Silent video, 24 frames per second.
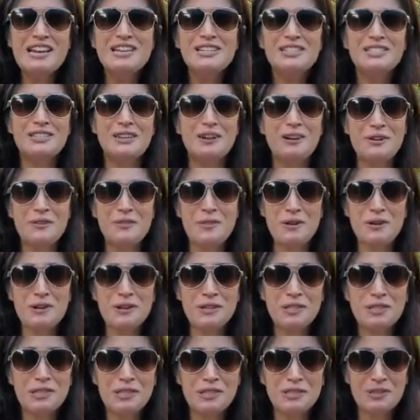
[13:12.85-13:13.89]
So they're
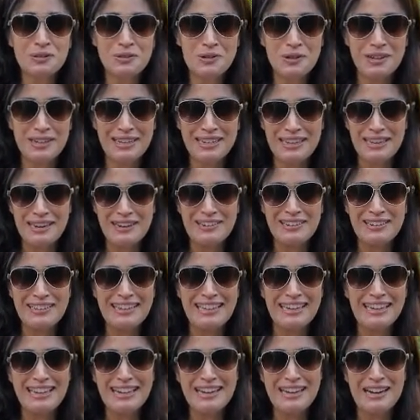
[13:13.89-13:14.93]

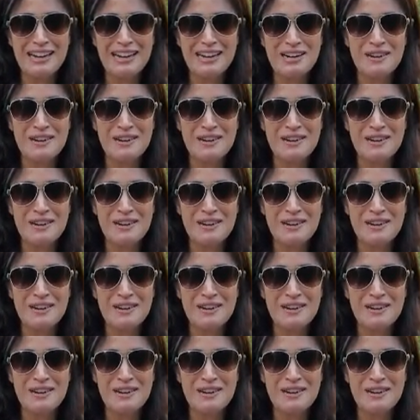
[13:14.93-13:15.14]
extraordinarily